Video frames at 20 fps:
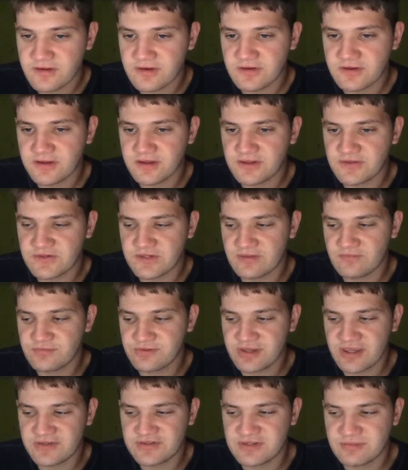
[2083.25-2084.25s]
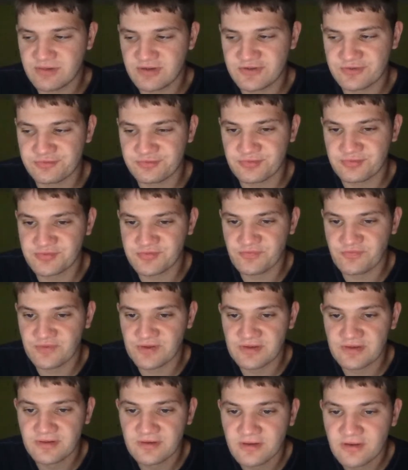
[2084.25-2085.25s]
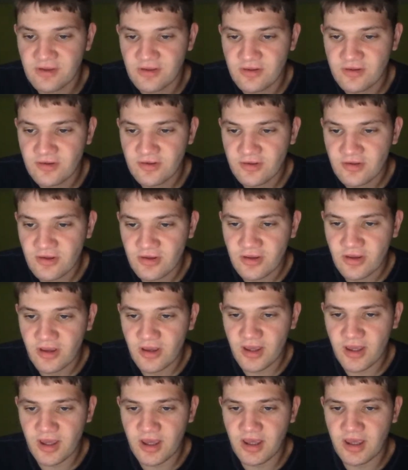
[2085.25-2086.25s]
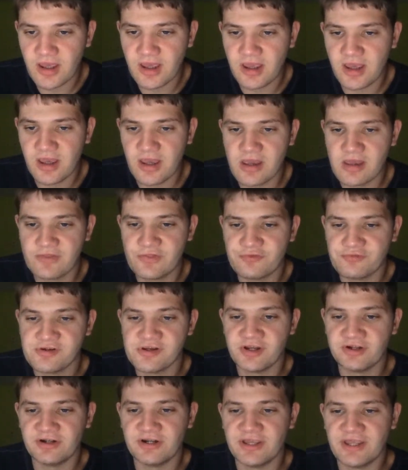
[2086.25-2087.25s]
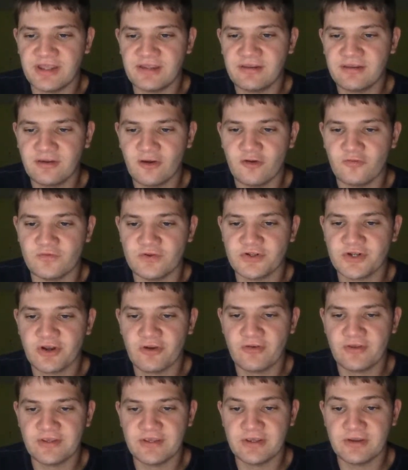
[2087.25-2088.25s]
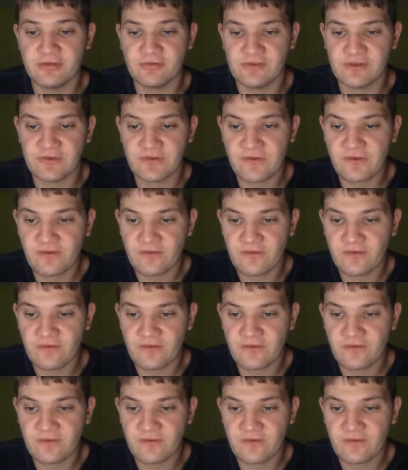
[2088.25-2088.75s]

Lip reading: Because I see my subscription feed. 300A over at Kona EcoDisc.